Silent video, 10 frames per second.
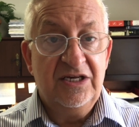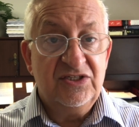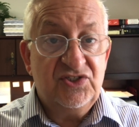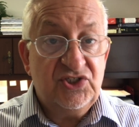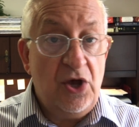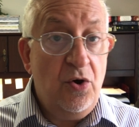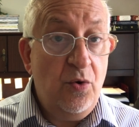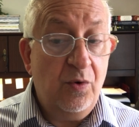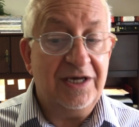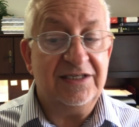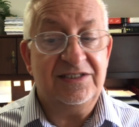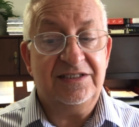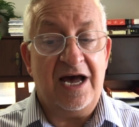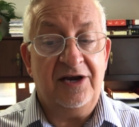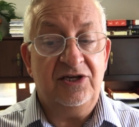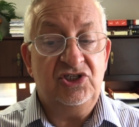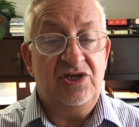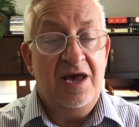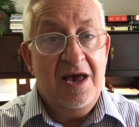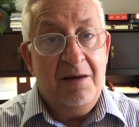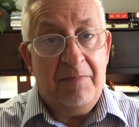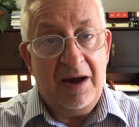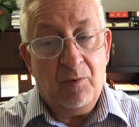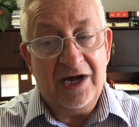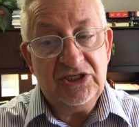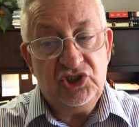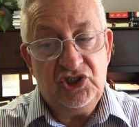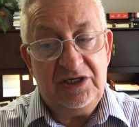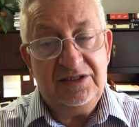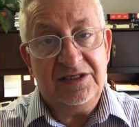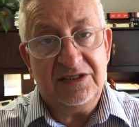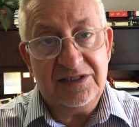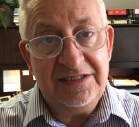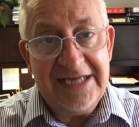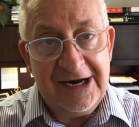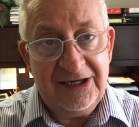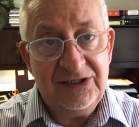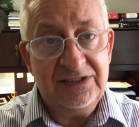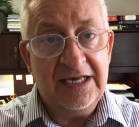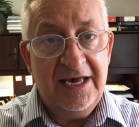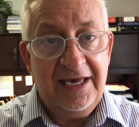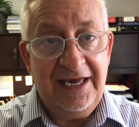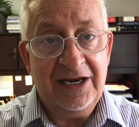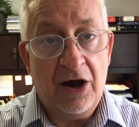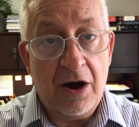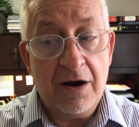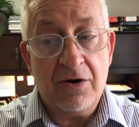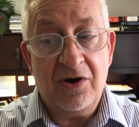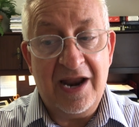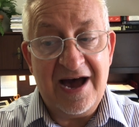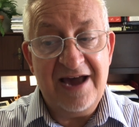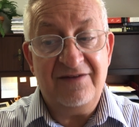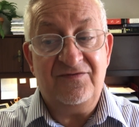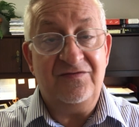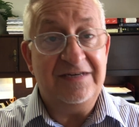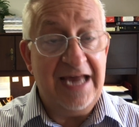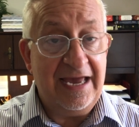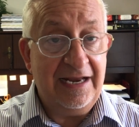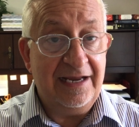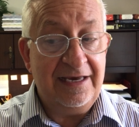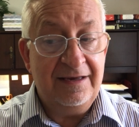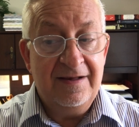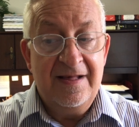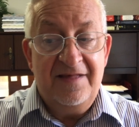So astonished by what Jesus does in our life daily